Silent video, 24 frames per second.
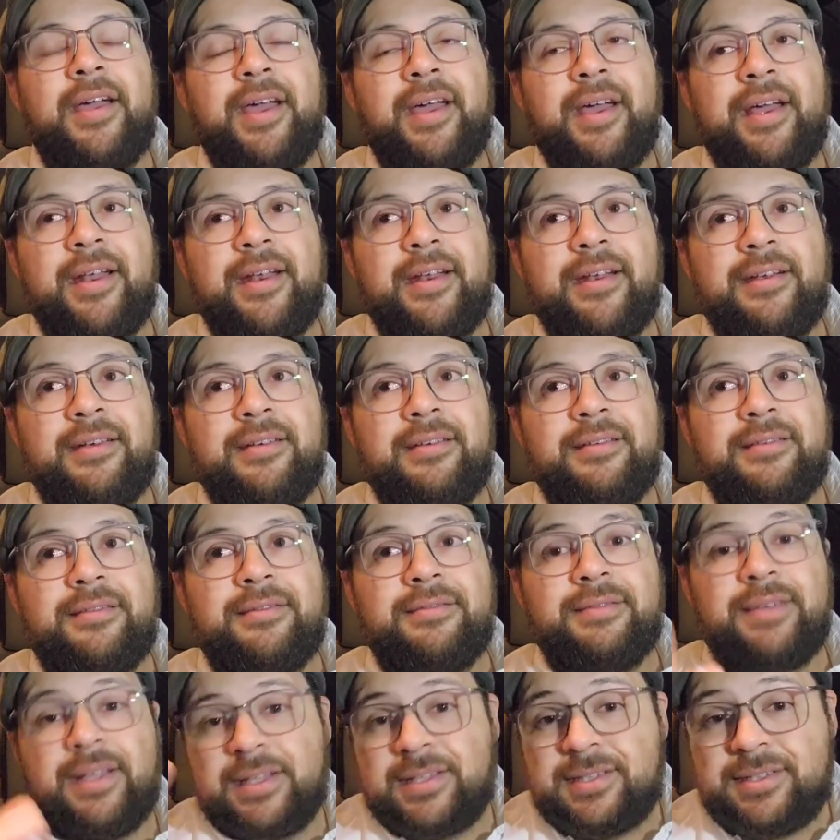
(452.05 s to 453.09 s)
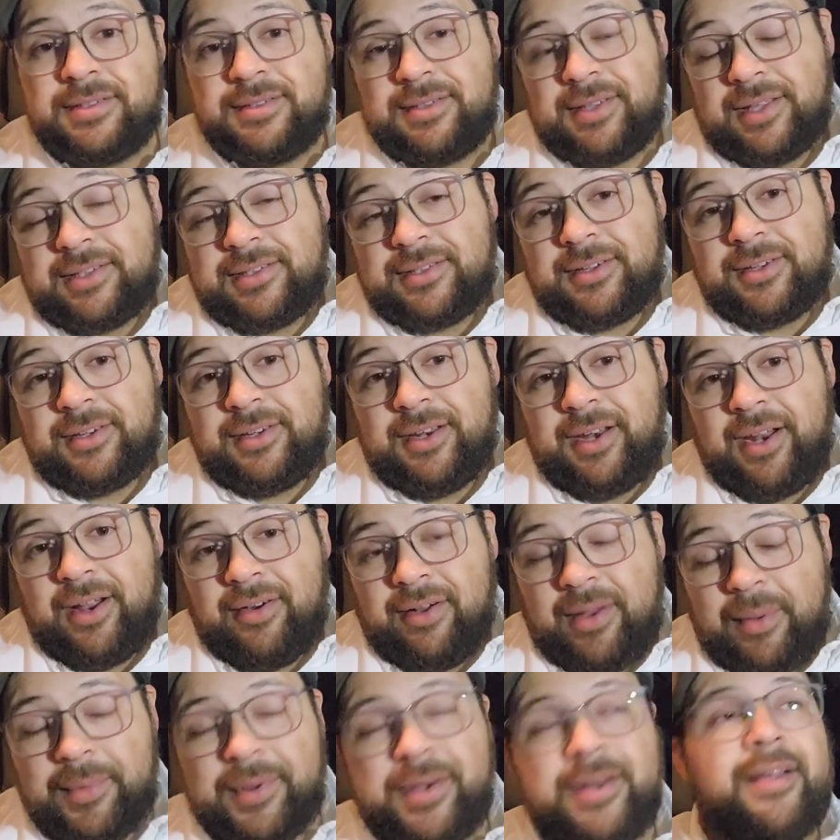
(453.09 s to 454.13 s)
And that's good to
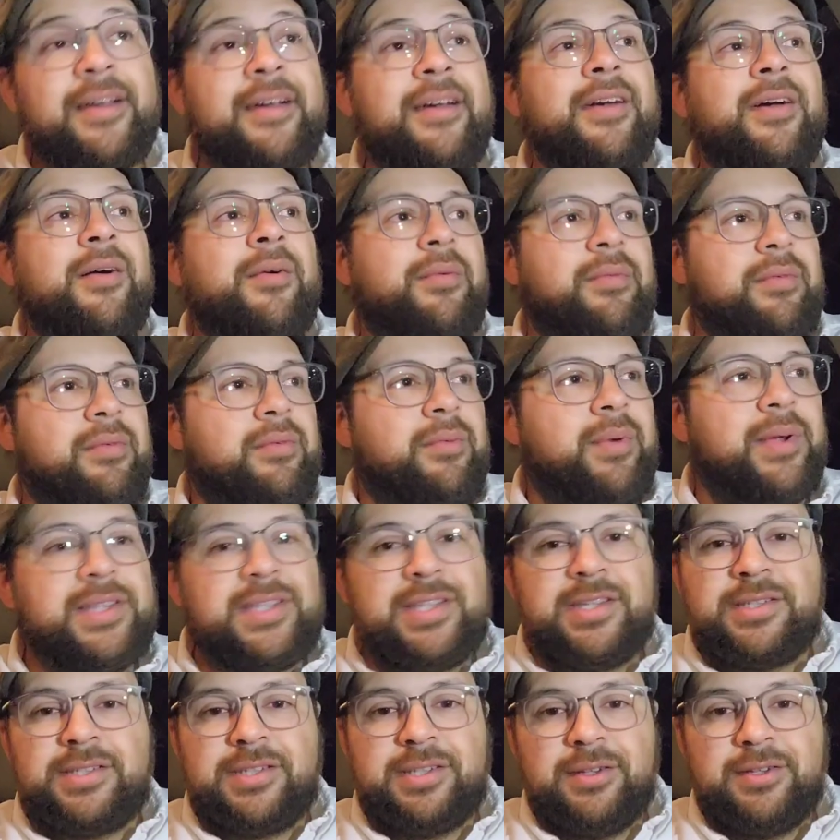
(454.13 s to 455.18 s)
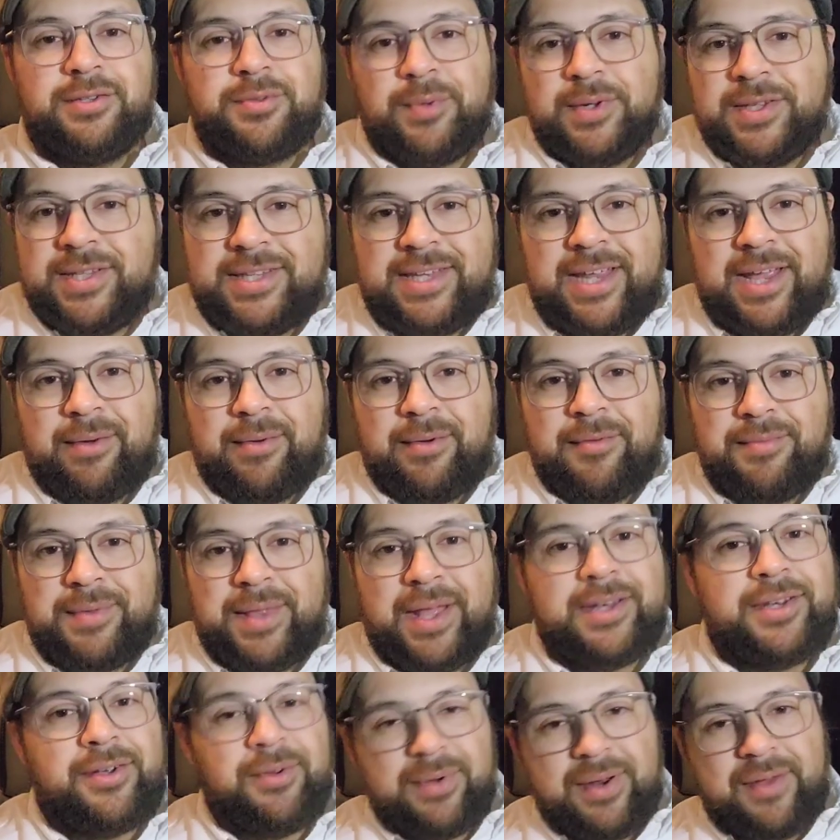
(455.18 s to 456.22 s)
know. I mean, what's the solution? What's the takeaway
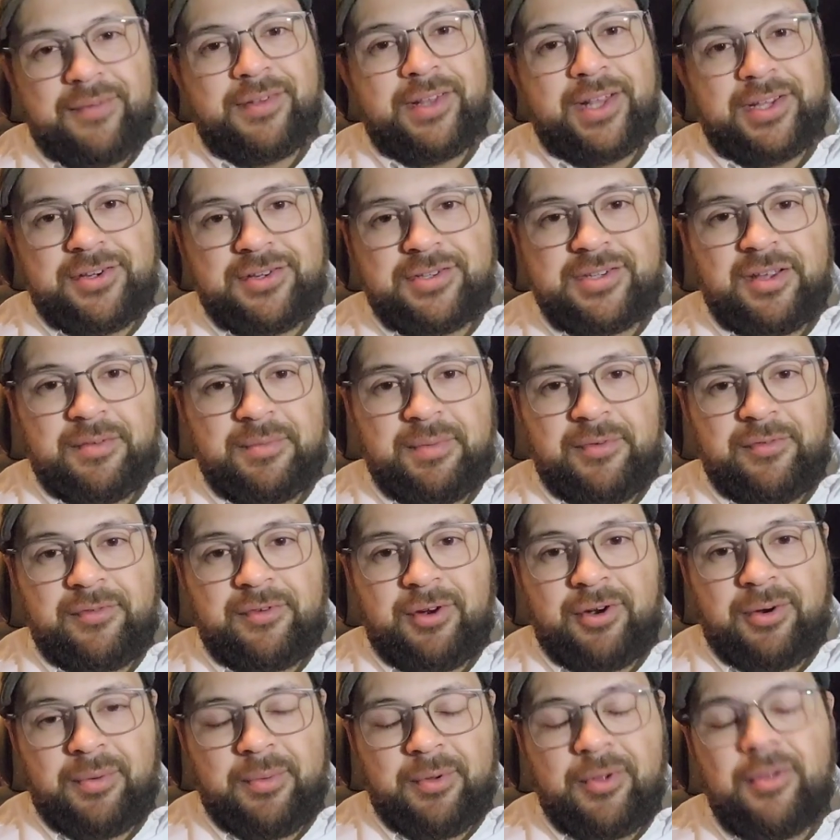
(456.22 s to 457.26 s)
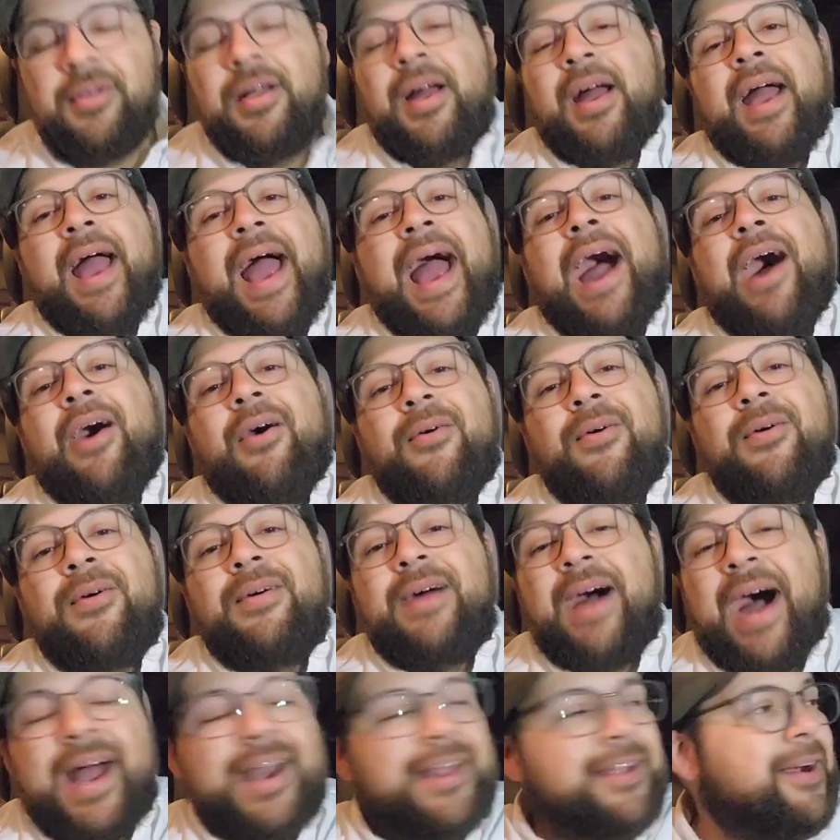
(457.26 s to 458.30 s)
from that? Don't ever let yourself be vulnerable. How?
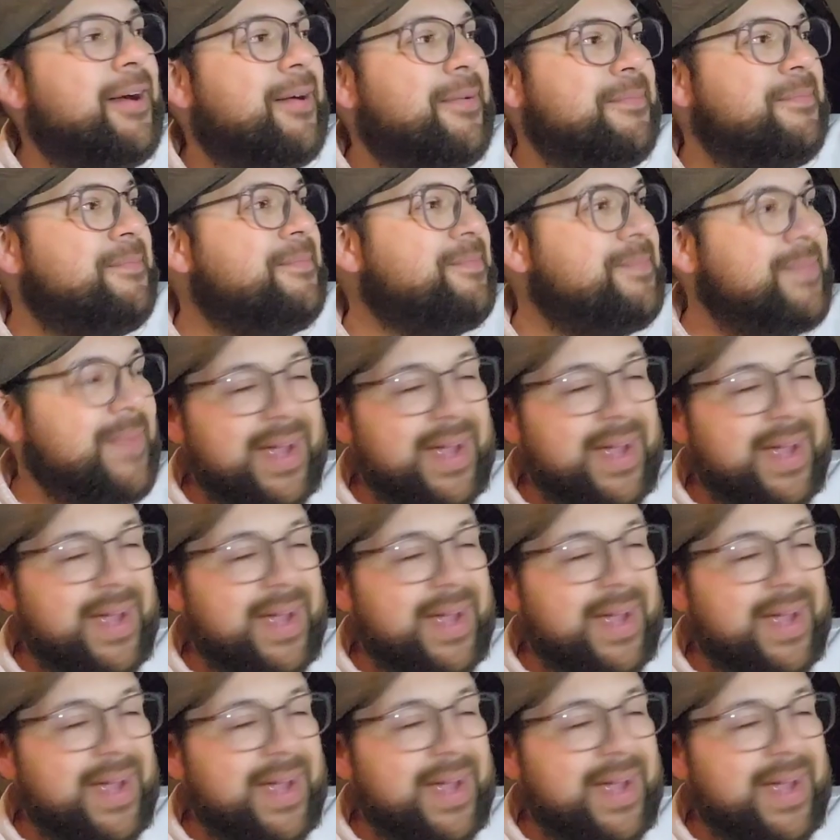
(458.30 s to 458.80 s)
I don't know.